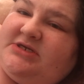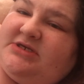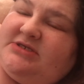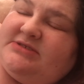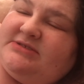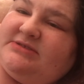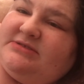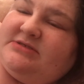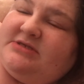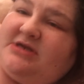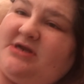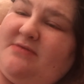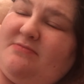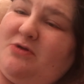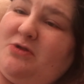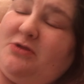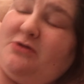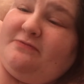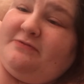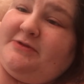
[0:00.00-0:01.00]
just, and I'm
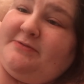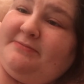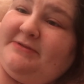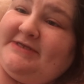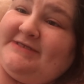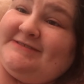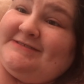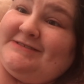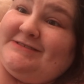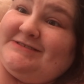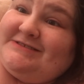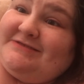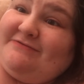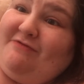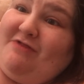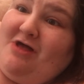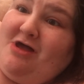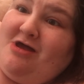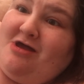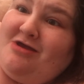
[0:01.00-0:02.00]
all over the place in this
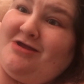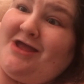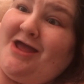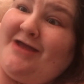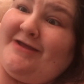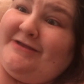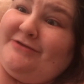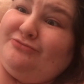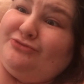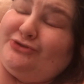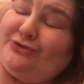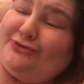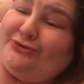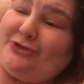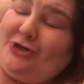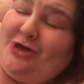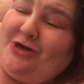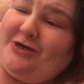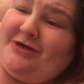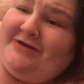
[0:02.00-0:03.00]
vlog. I am so
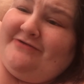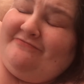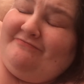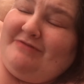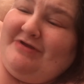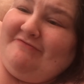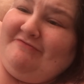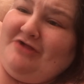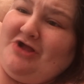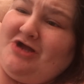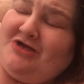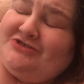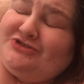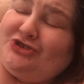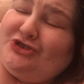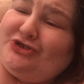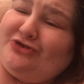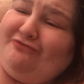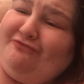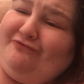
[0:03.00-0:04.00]
sorry if my vlogs
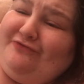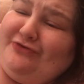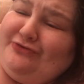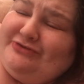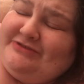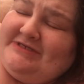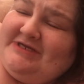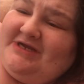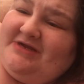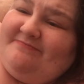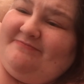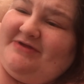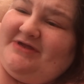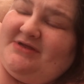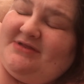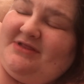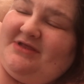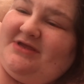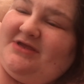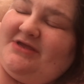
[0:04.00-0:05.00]
are confusing,
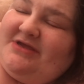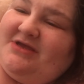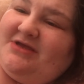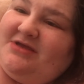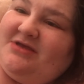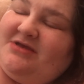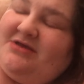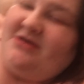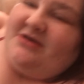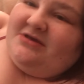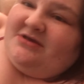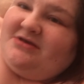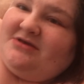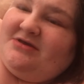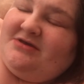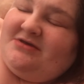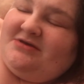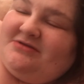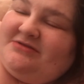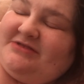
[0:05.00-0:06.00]
but,
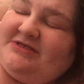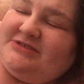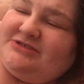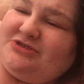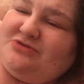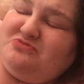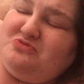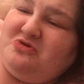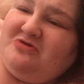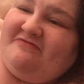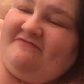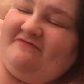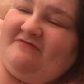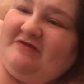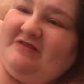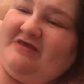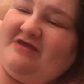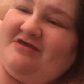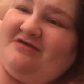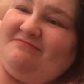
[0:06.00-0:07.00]
like, these are more
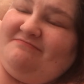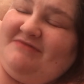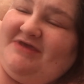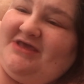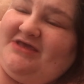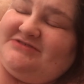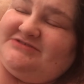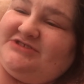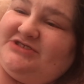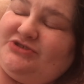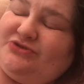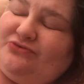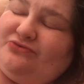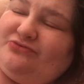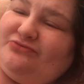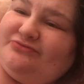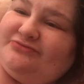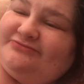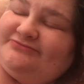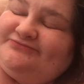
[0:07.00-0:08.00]
for, like, me
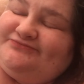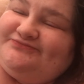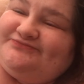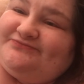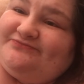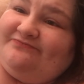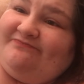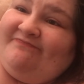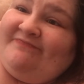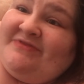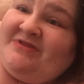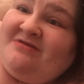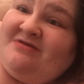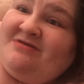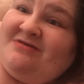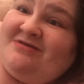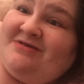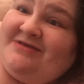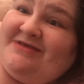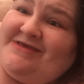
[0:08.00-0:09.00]

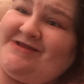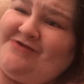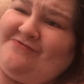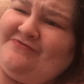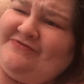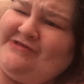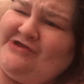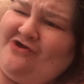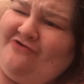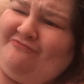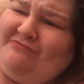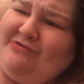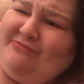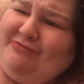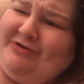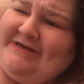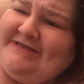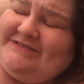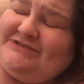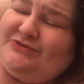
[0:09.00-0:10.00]
to get everything off my
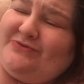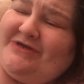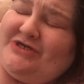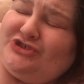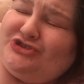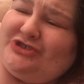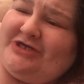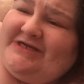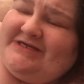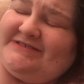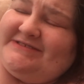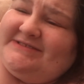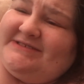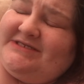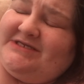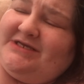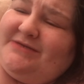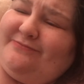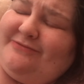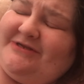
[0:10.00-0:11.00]
brain so I can try to
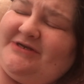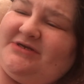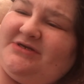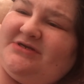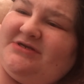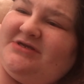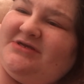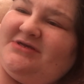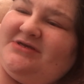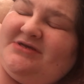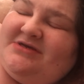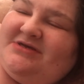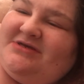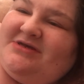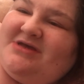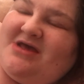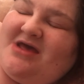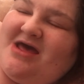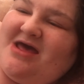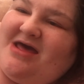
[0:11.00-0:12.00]
sleep.
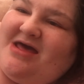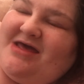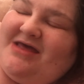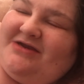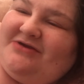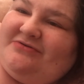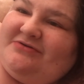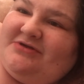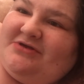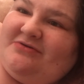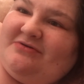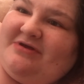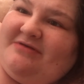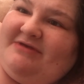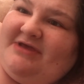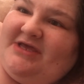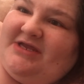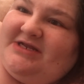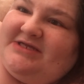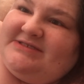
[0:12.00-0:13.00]
And I don't know, I
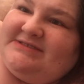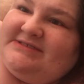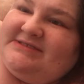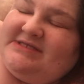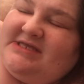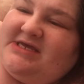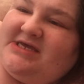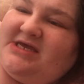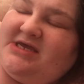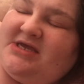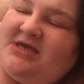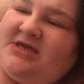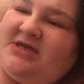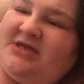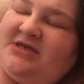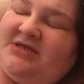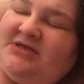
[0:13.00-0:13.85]
mean, it's like,